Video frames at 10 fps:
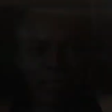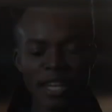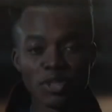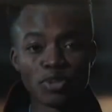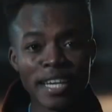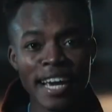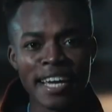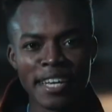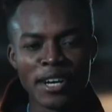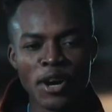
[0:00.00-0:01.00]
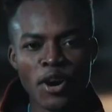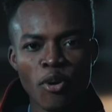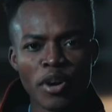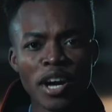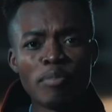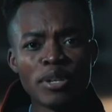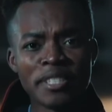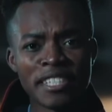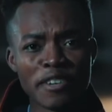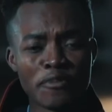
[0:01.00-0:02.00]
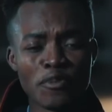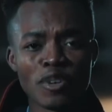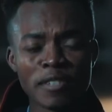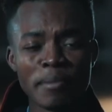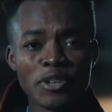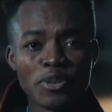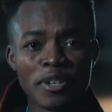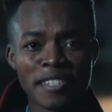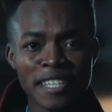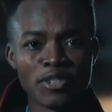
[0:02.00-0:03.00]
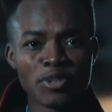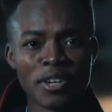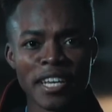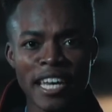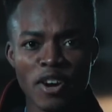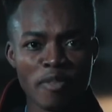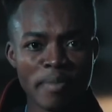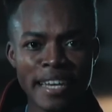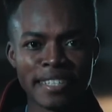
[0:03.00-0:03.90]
Today, we are building the first mentoring center in the Caribbean